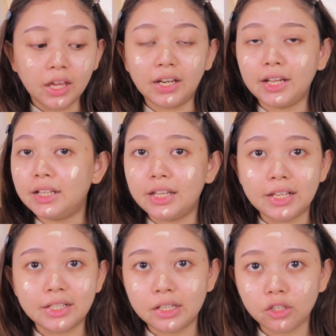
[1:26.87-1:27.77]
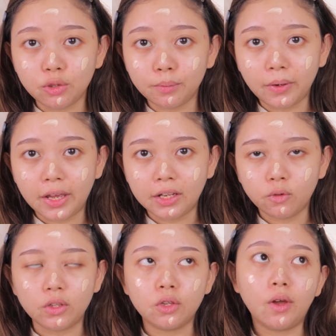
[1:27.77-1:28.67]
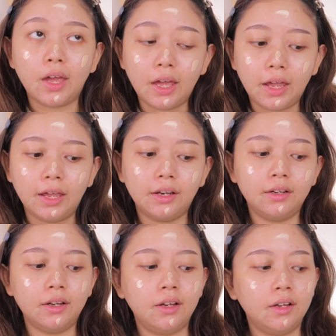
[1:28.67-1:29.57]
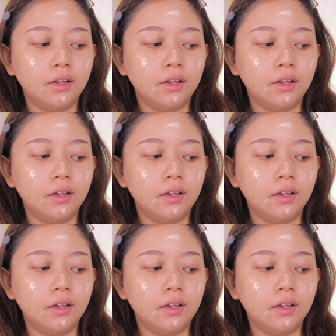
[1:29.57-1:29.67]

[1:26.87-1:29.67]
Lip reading: And it easy to blend with your hand.